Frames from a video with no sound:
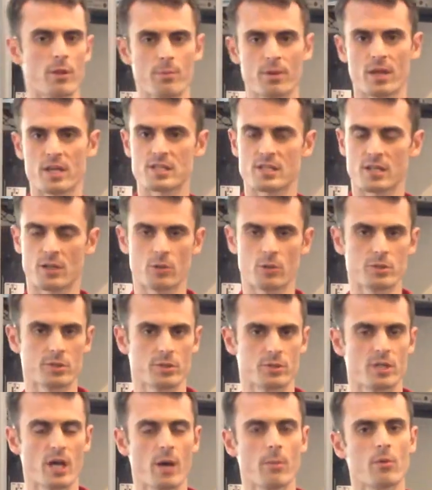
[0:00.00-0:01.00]
play singles or
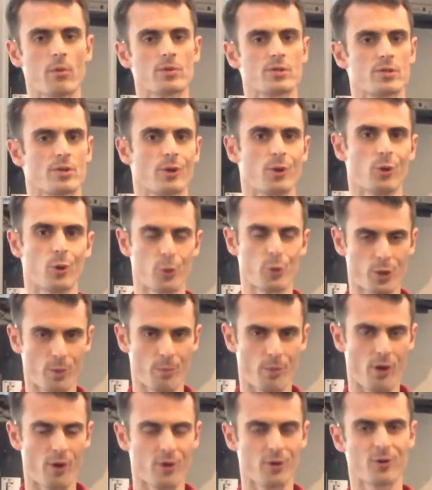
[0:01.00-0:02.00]
doubles or who your
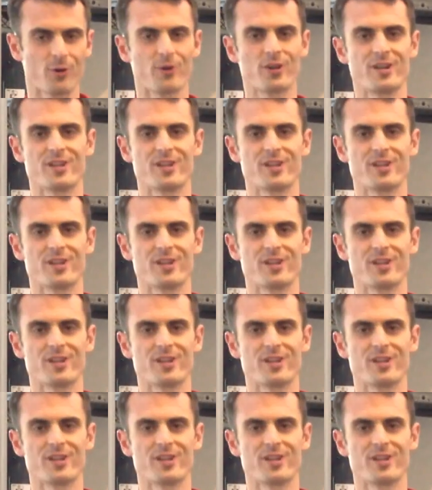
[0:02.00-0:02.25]
partner